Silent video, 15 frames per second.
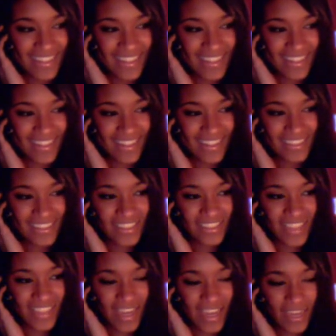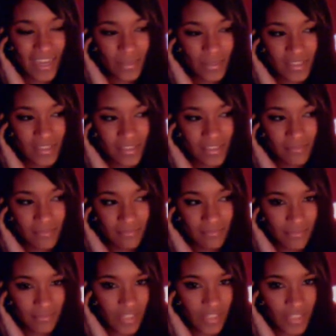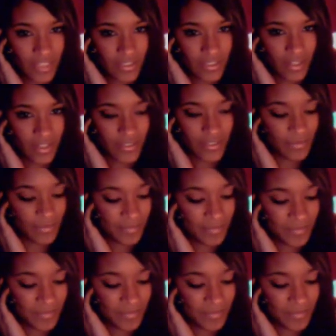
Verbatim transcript: Yeah, I want the chicken stars.